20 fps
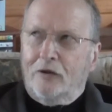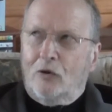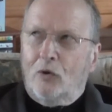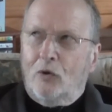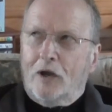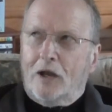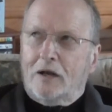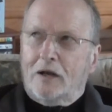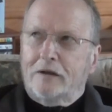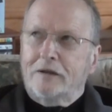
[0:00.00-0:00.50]

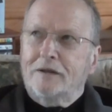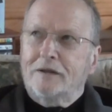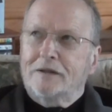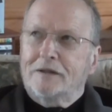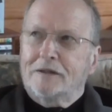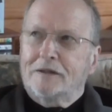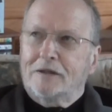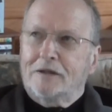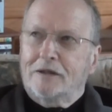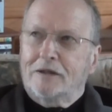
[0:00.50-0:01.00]
quickly
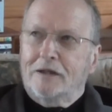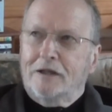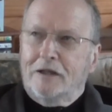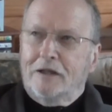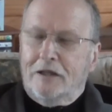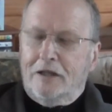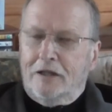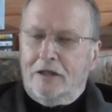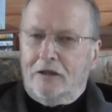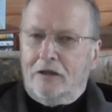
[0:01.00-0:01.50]

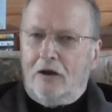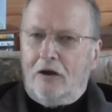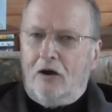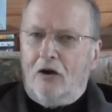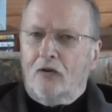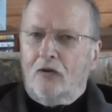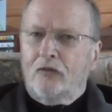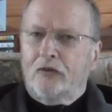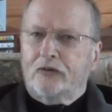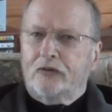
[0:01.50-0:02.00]

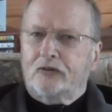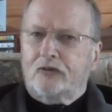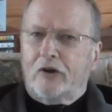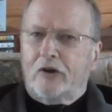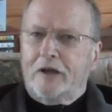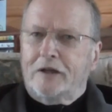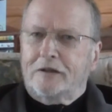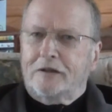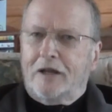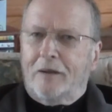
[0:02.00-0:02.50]
on the
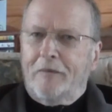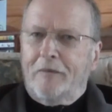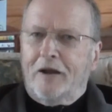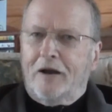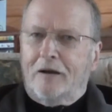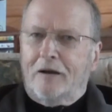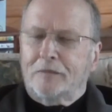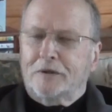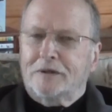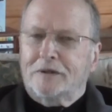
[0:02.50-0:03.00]
straight coming
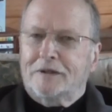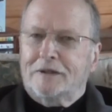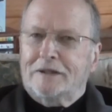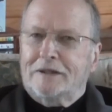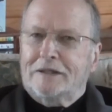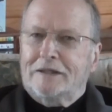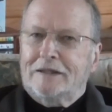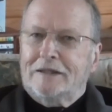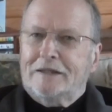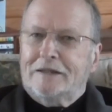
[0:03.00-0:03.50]
up.
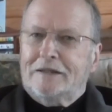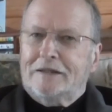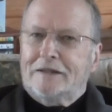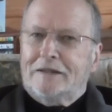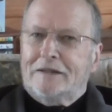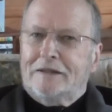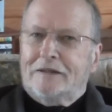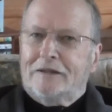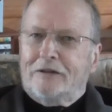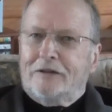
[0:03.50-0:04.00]

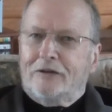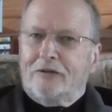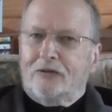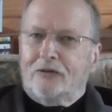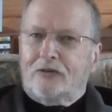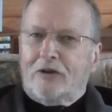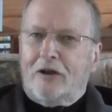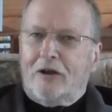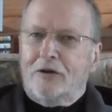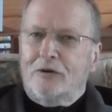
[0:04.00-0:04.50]

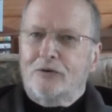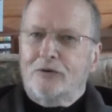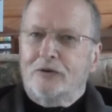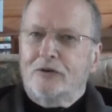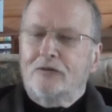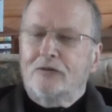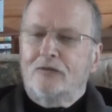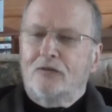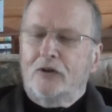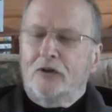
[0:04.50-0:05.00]
So
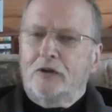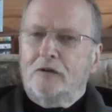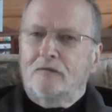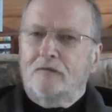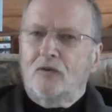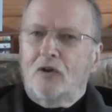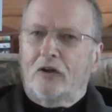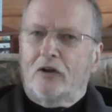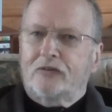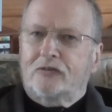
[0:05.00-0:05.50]

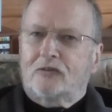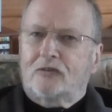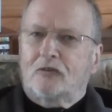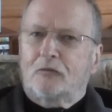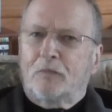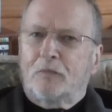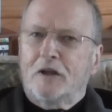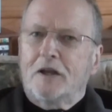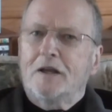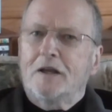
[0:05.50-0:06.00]
you've lost
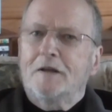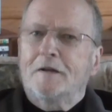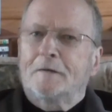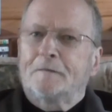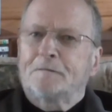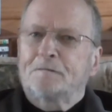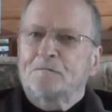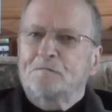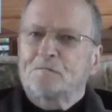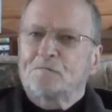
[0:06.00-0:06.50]
speed
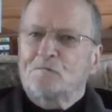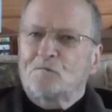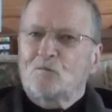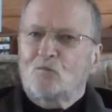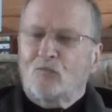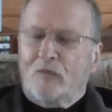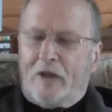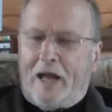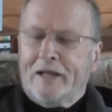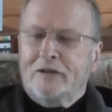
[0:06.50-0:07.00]

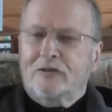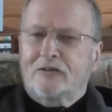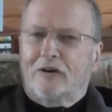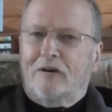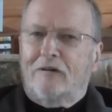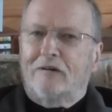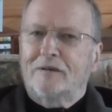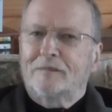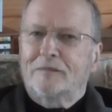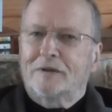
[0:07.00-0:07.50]
and
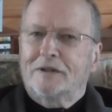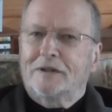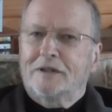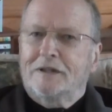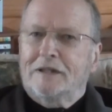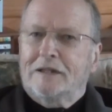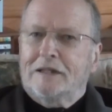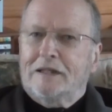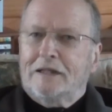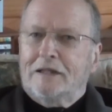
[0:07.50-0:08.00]
time
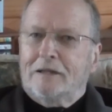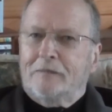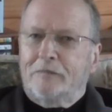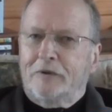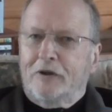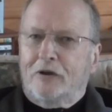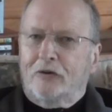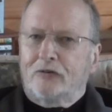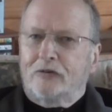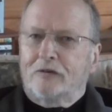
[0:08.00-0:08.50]

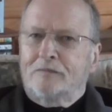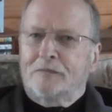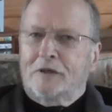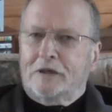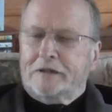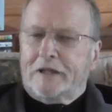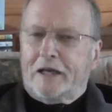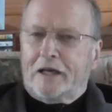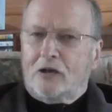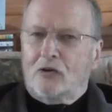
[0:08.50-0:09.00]
because you've
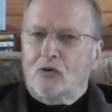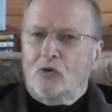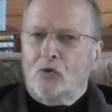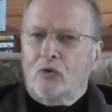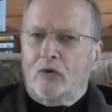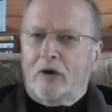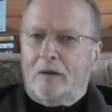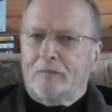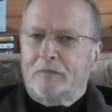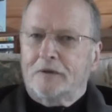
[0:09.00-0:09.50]
mucked that
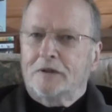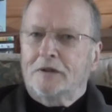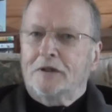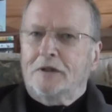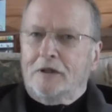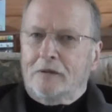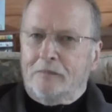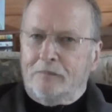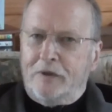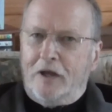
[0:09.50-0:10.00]
corner up,
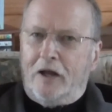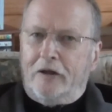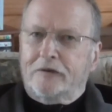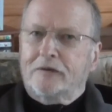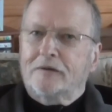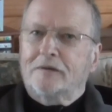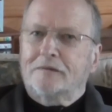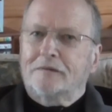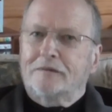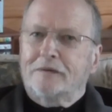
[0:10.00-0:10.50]

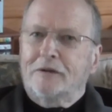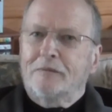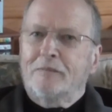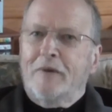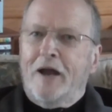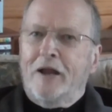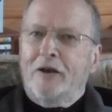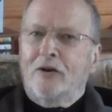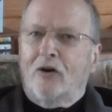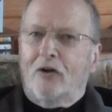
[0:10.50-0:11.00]
but you
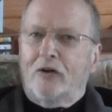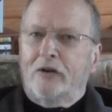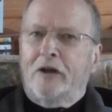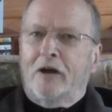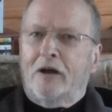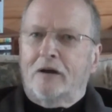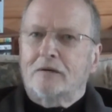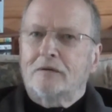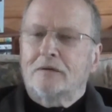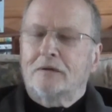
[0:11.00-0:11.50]
may not
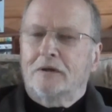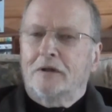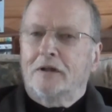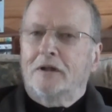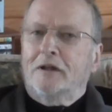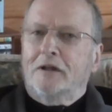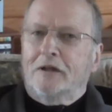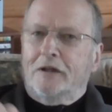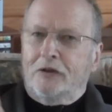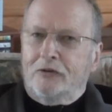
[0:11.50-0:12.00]
know
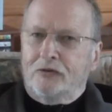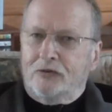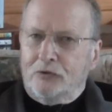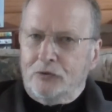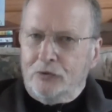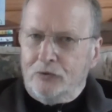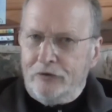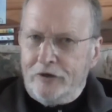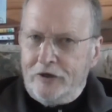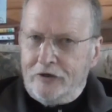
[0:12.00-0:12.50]

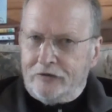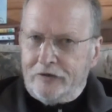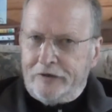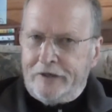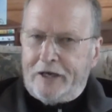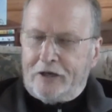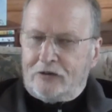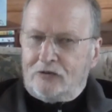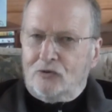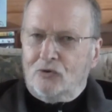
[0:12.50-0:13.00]
until you reach the
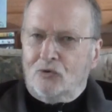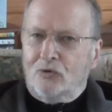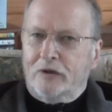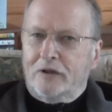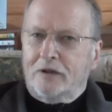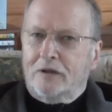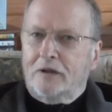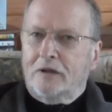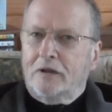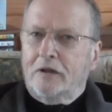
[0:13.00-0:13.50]
next
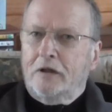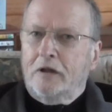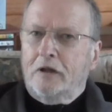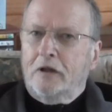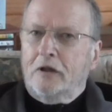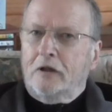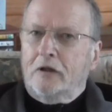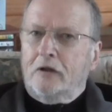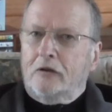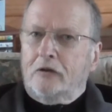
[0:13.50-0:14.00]
corner.
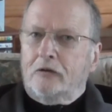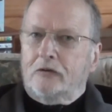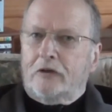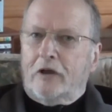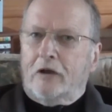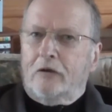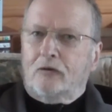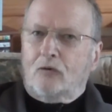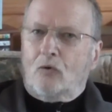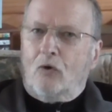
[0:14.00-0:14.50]

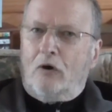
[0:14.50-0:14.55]
So it's